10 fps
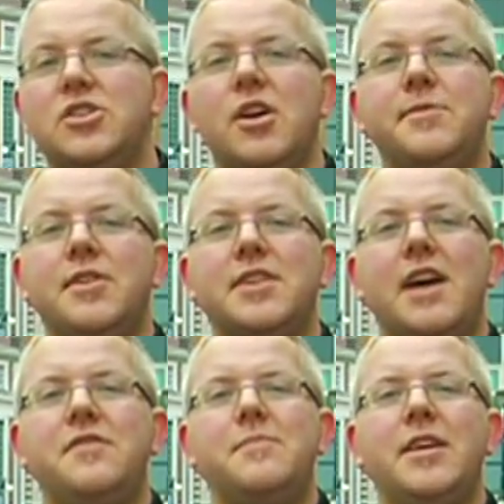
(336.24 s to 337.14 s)
a job search
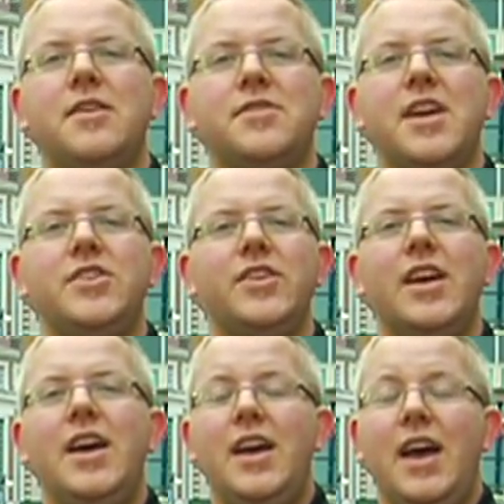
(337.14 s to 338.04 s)
after my graduation,
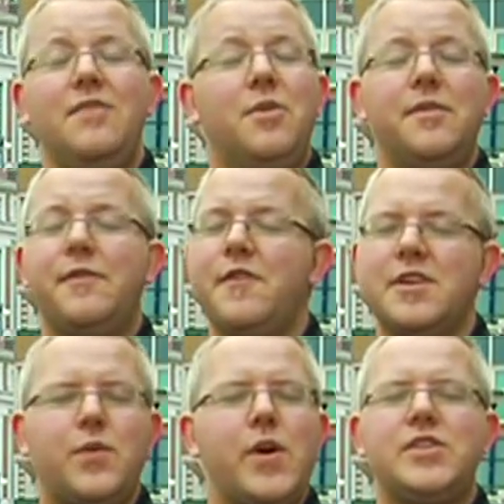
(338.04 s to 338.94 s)
and one of the
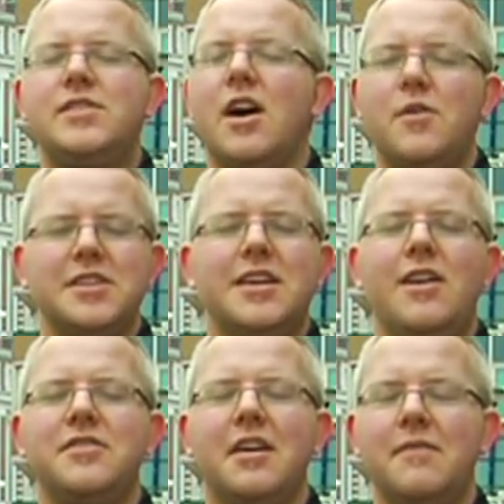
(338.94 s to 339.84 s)
first questions I always
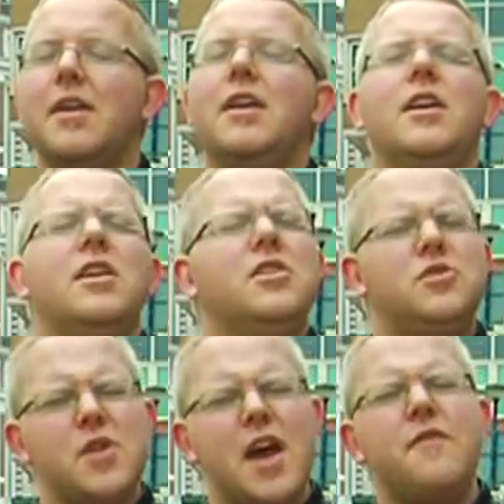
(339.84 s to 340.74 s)
encounter,
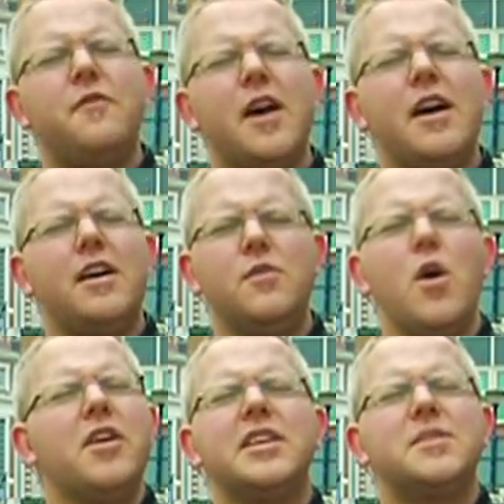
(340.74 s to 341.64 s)
do we have
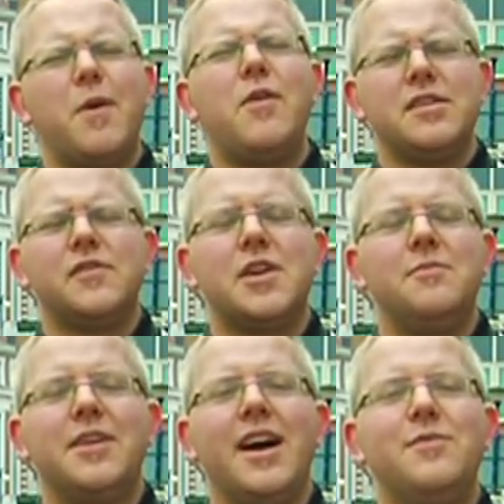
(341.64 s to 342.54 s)
work experience of
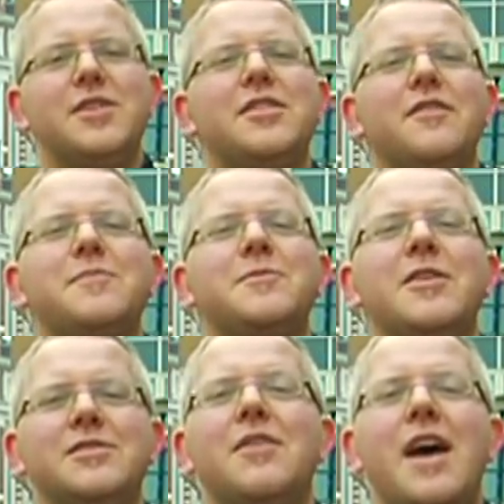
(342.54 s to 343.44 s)
some kind? What sort of
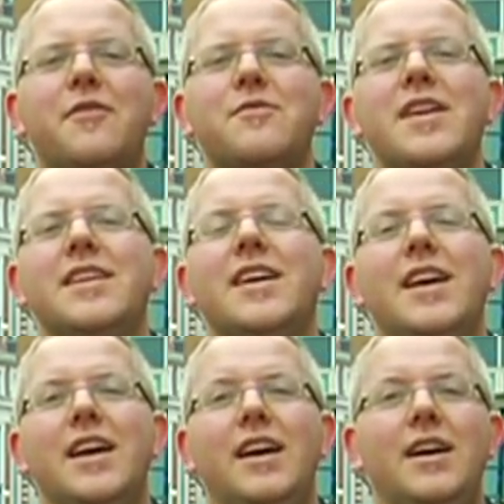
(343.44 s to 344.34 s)
experience do we have already?
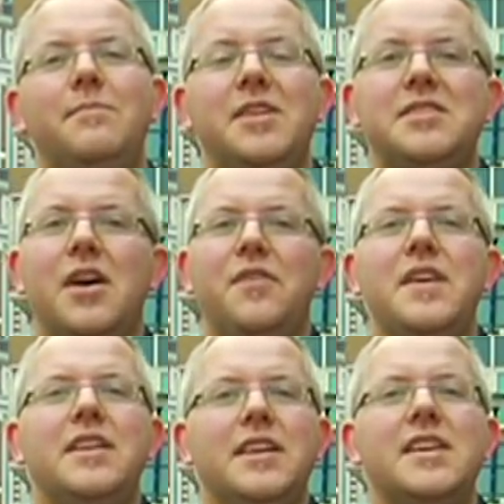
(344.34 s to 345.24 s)
And so I
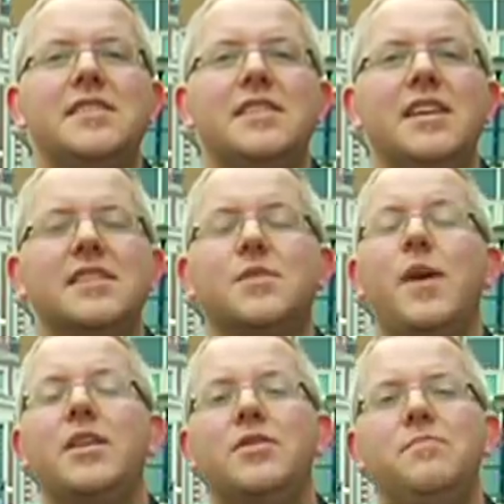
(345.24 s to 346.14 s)
think it is
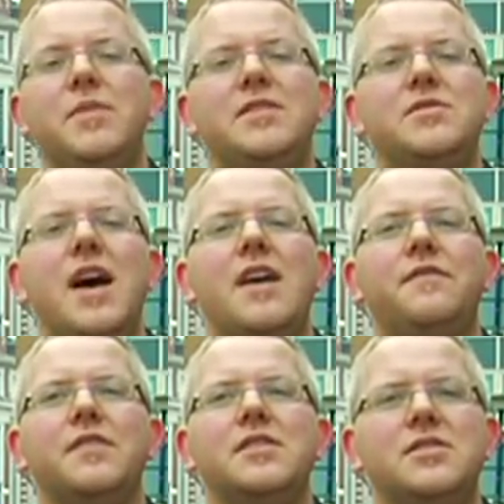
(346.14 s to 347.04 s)
quite a good bit to have
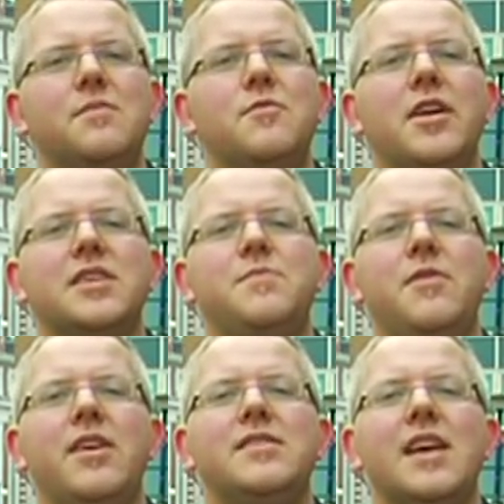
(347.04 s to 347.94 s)
some work
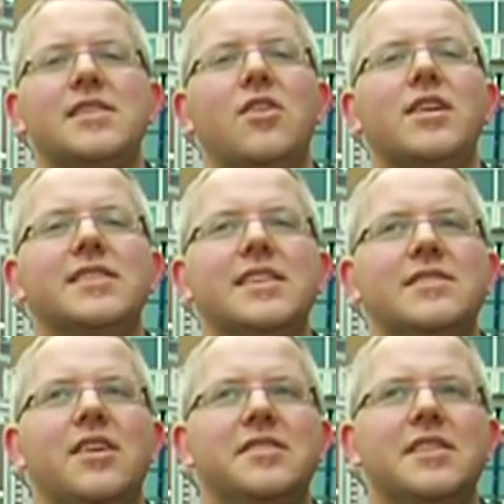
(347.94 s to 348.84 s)
experience, as long as it's
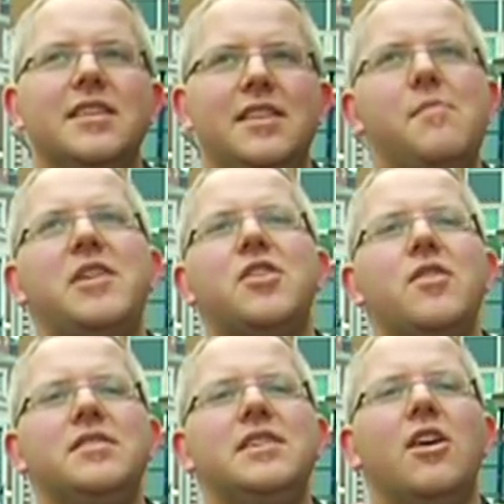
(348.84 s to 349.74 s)
not the
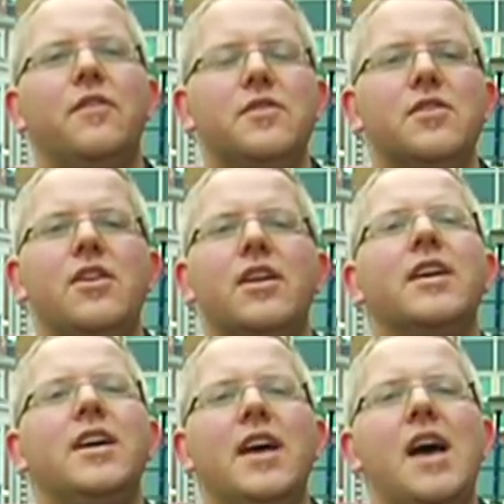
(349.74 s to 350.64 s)
majority of your
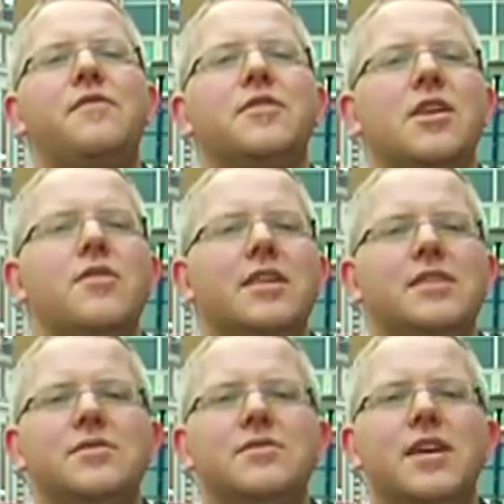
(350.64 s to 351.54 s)
effort going into